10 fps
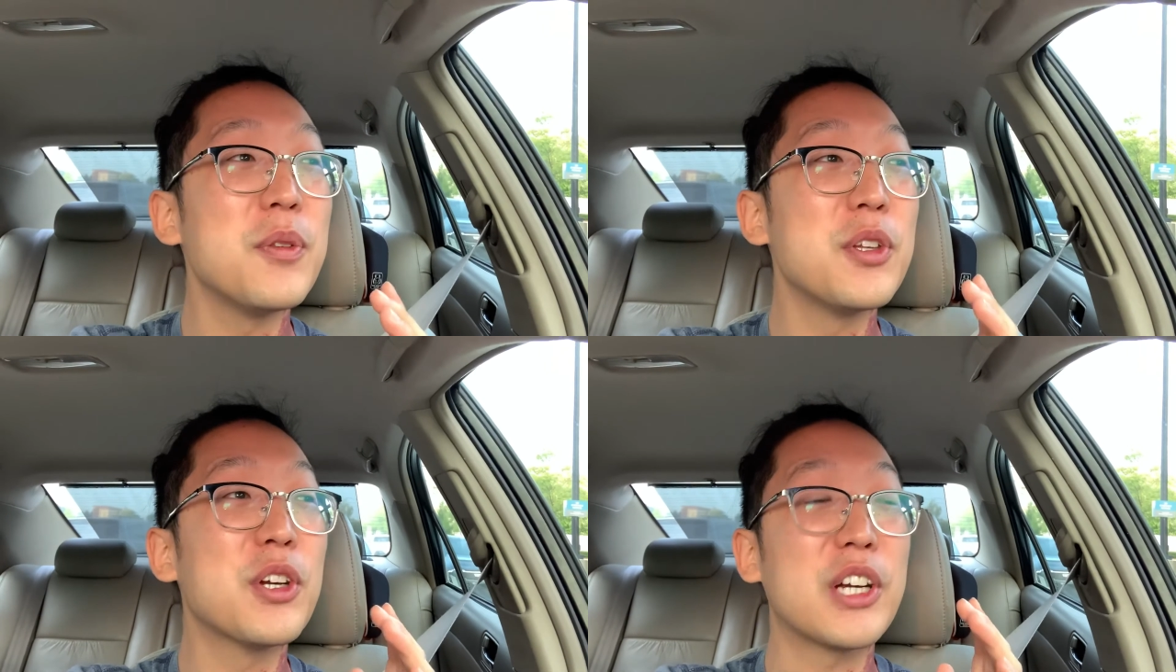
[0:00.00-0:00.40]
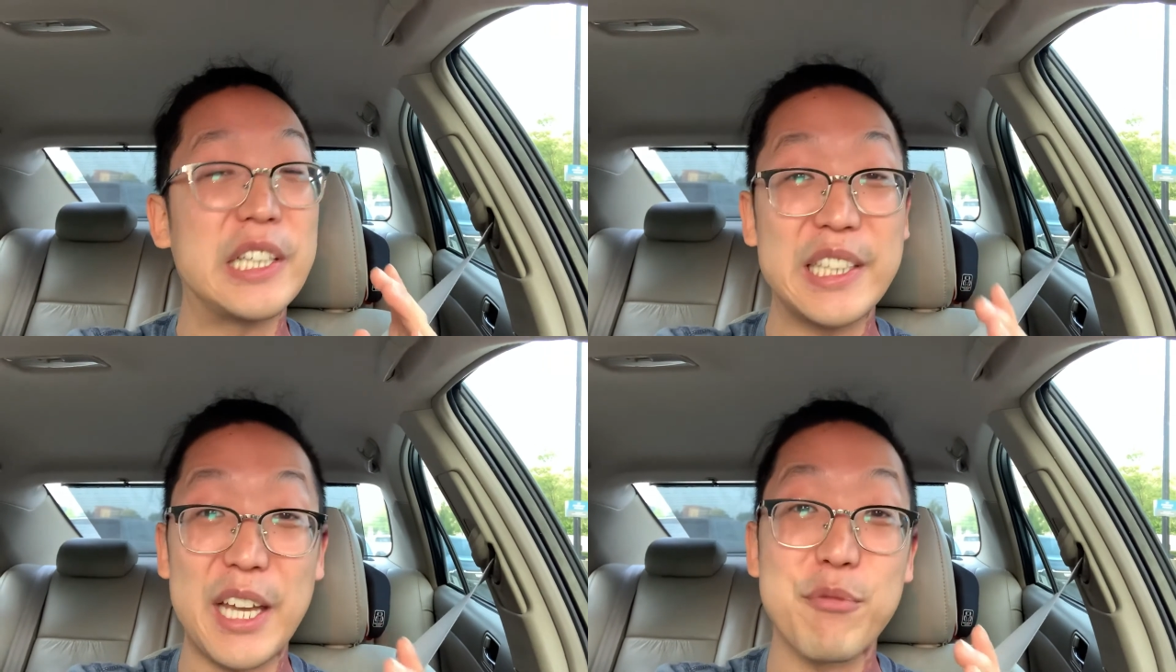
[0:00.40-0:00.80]
You're
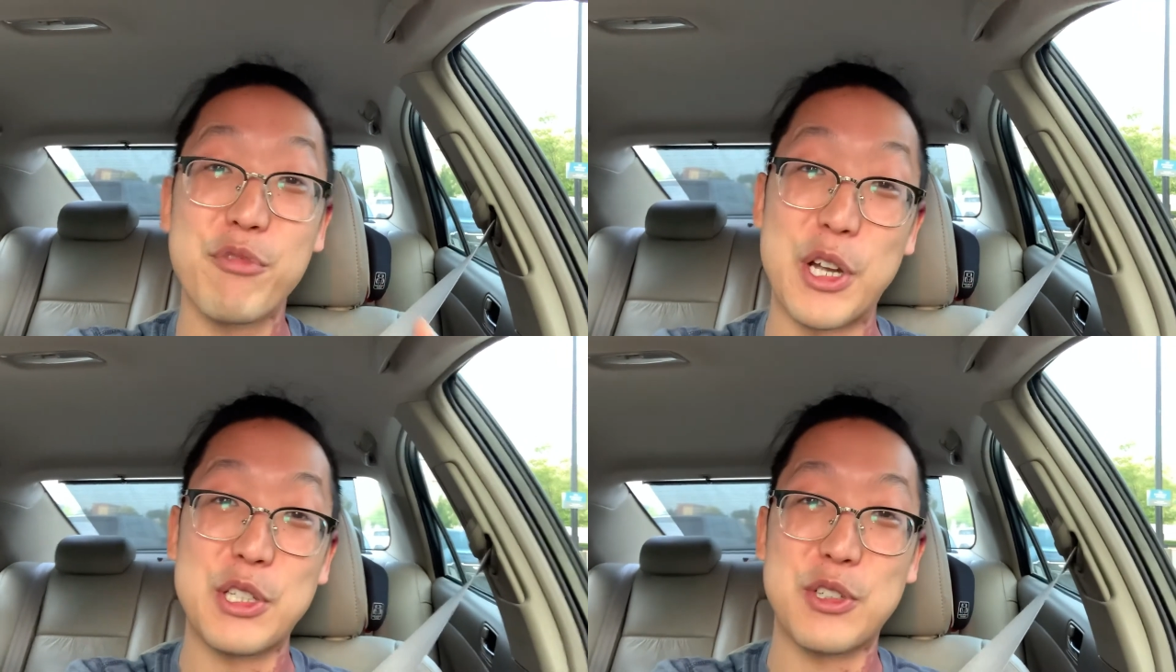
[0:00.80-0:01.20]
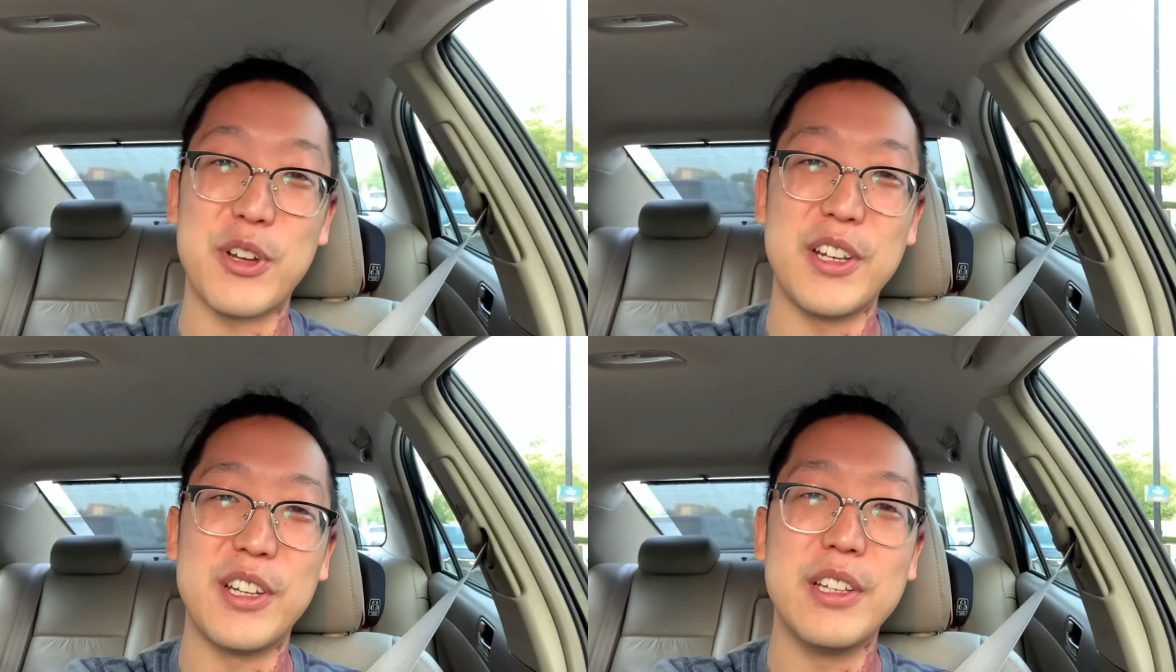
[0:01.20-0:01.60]
gonna get
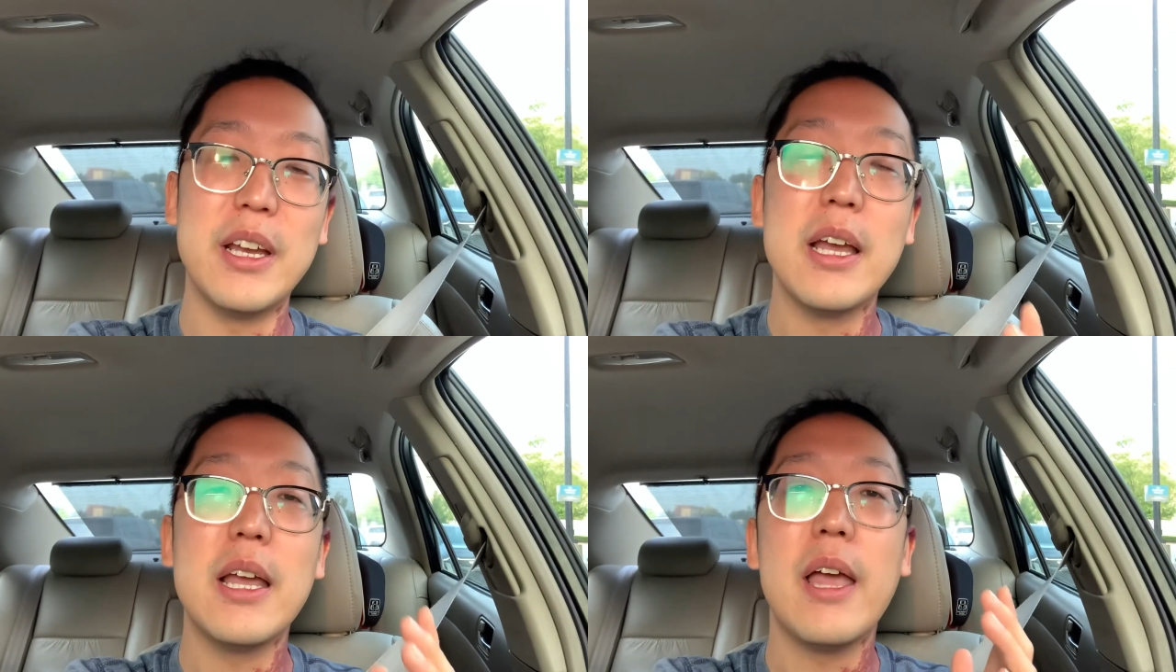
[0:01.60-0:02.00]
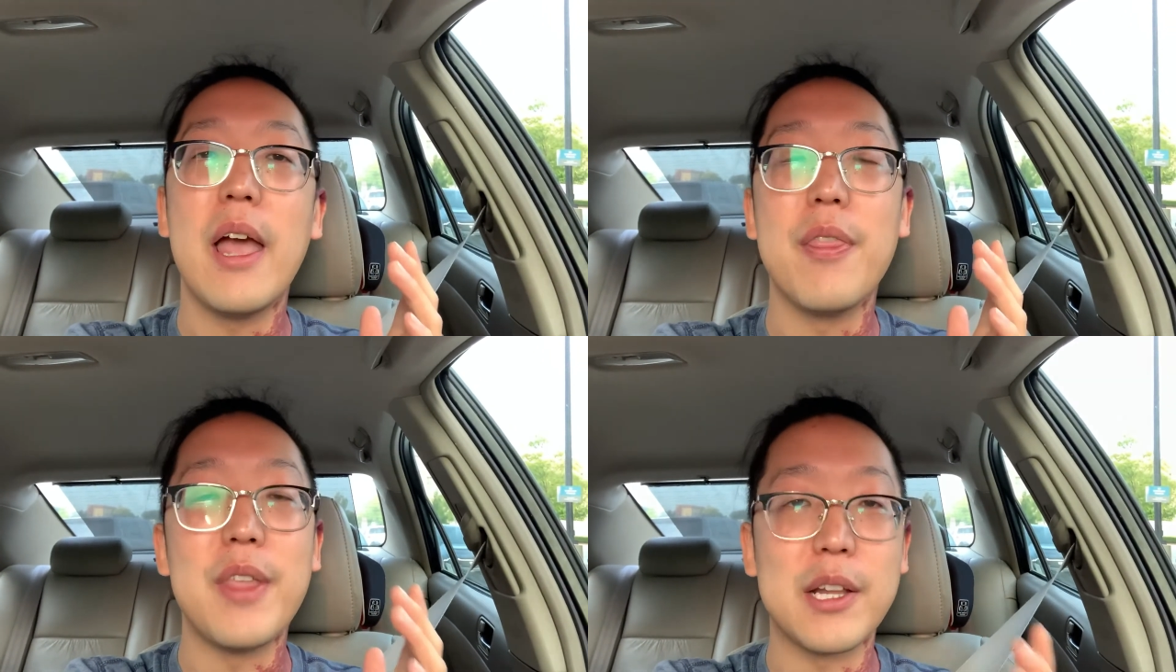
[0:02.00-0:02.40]
frustrated,
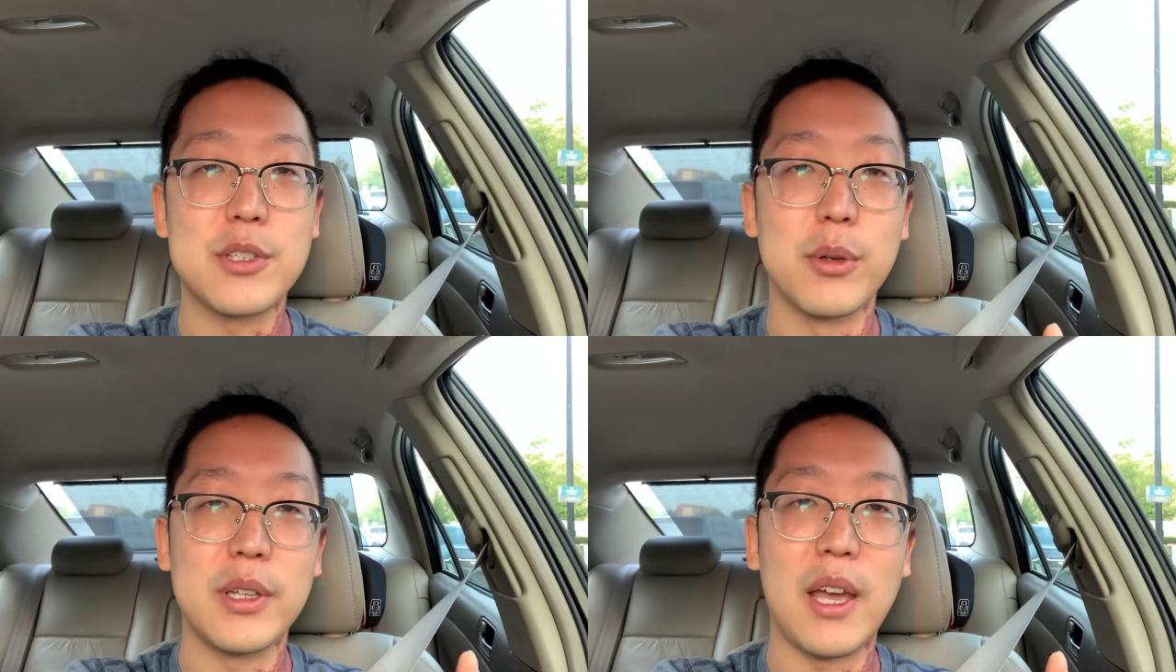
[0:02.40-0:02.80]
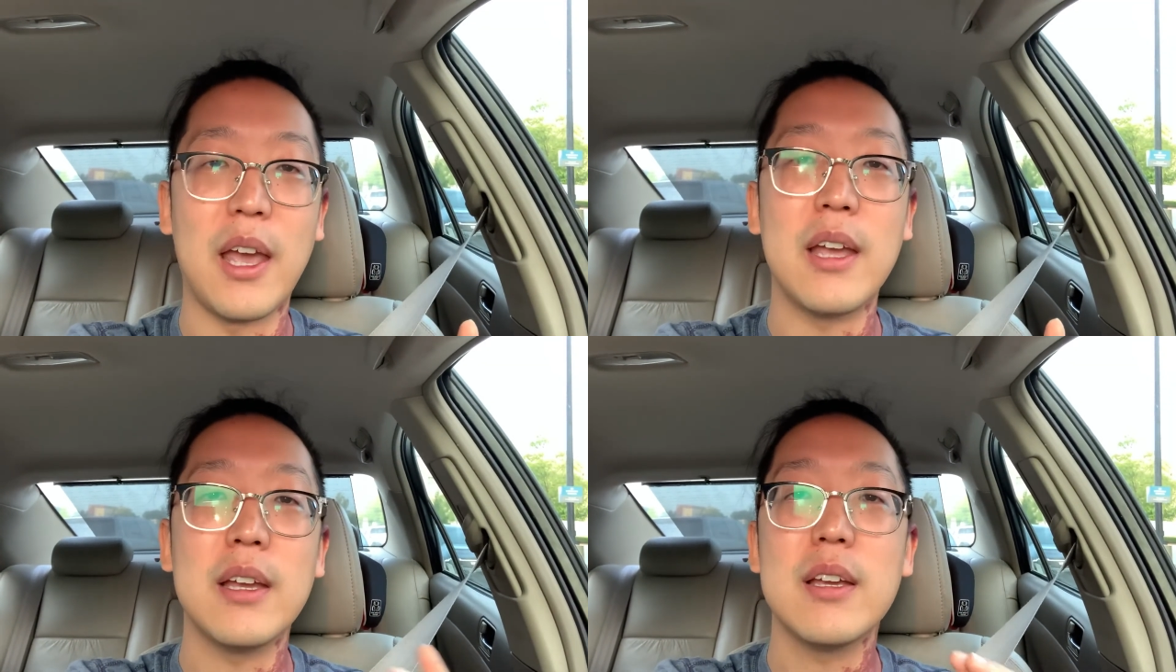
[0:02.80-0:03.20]
and that's okay.